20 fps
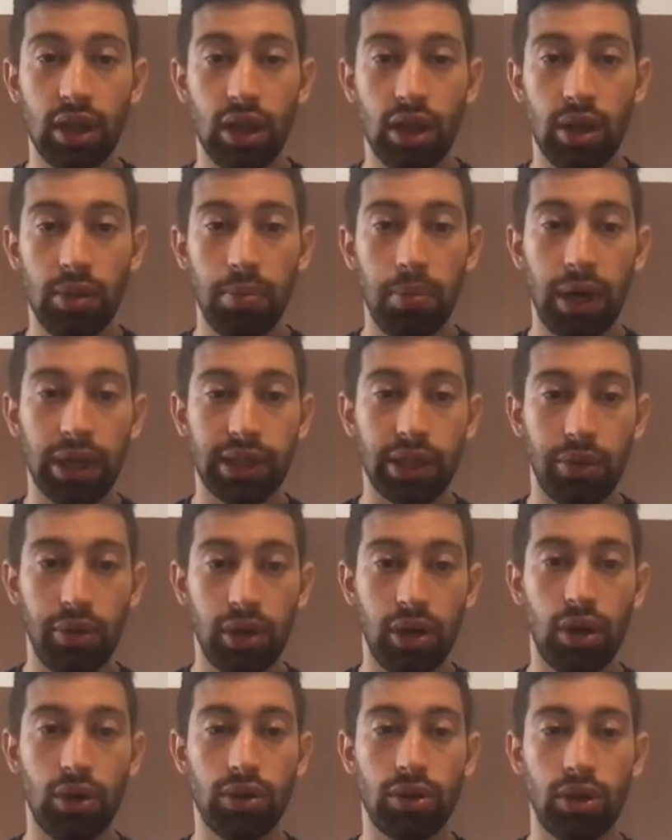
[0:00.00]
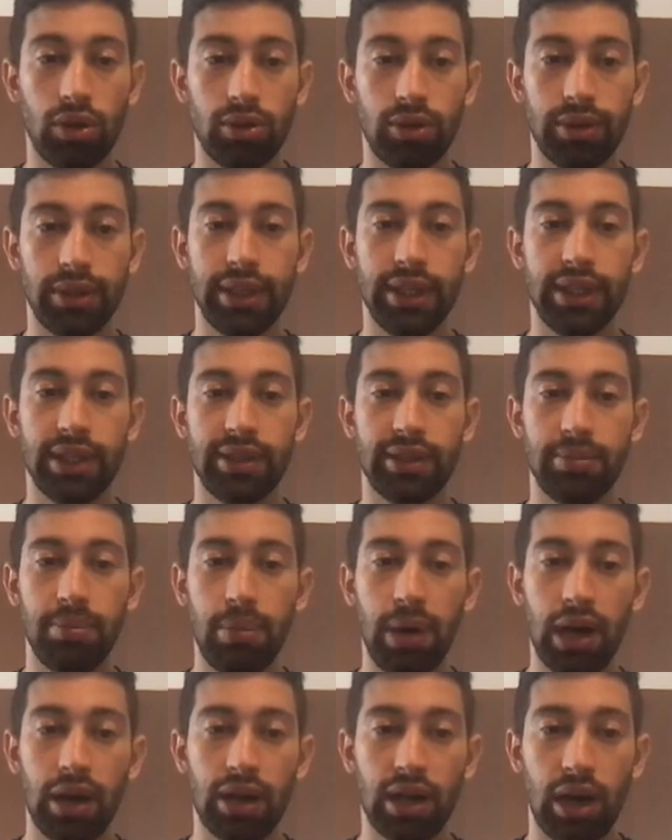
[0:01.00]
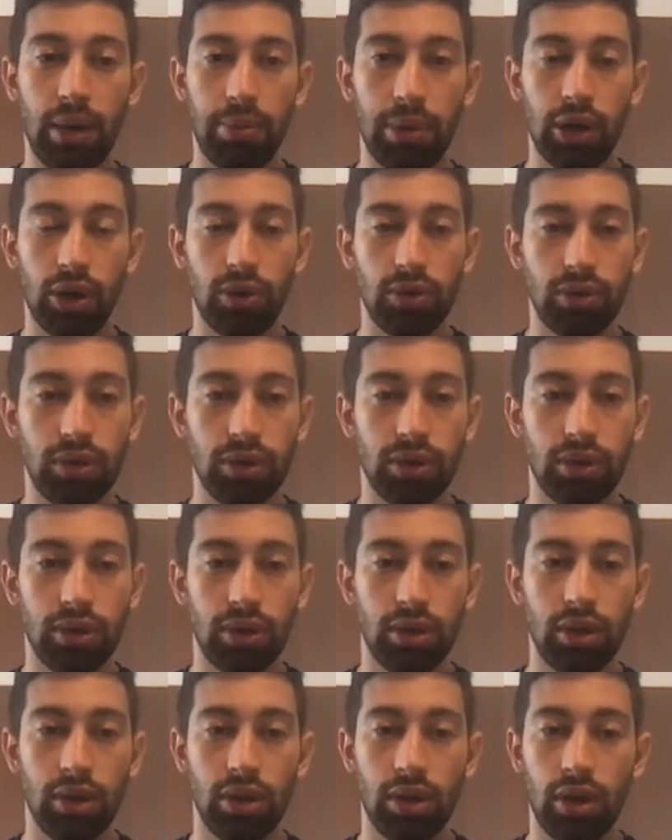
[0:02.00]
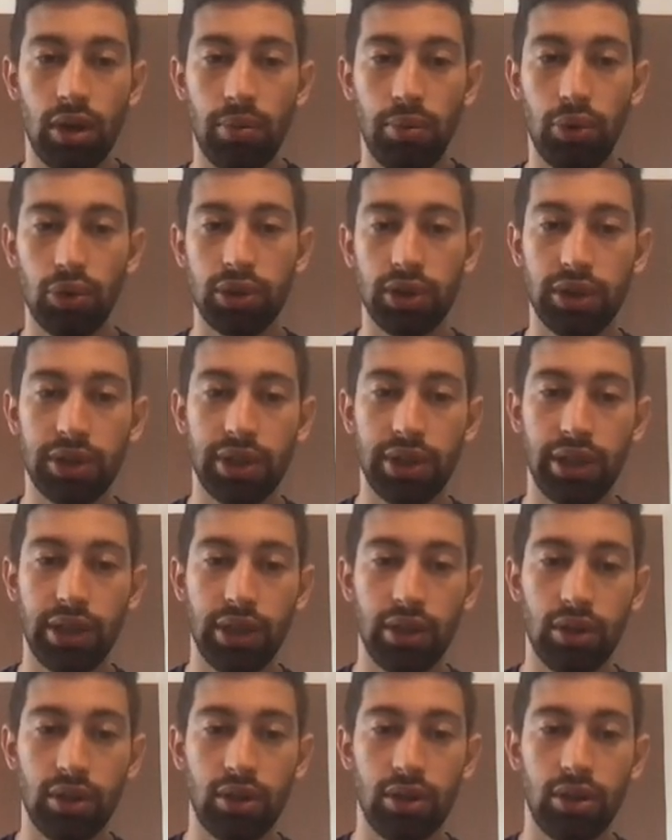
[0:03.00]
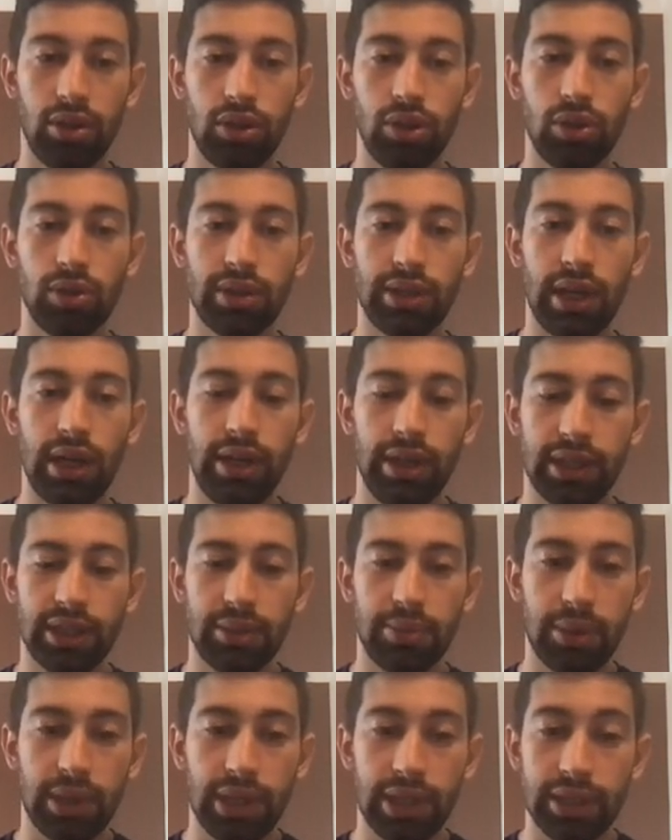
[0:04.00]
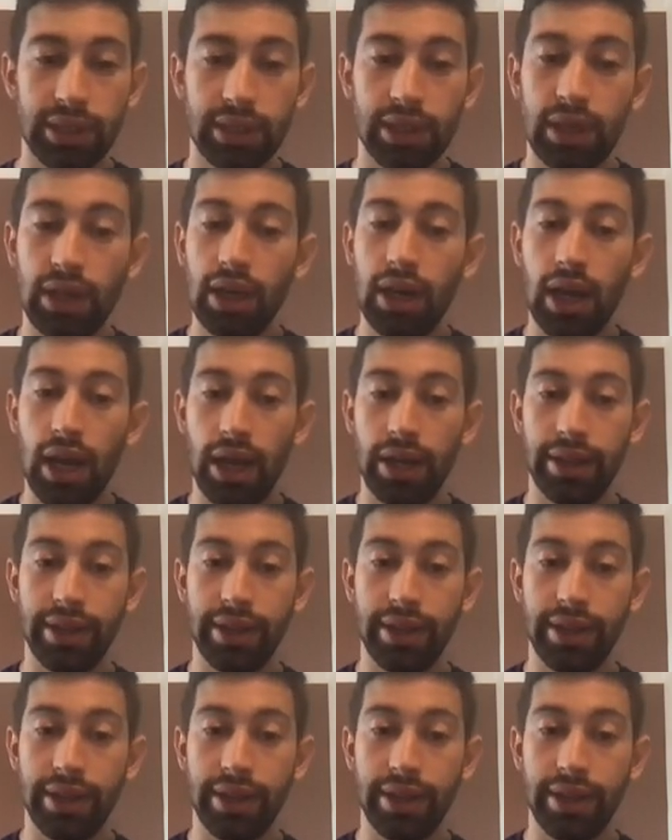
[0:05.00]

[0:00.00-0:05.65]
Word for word: But I will go to AutoDS, bulk upload, put it here, choose AliExpress, and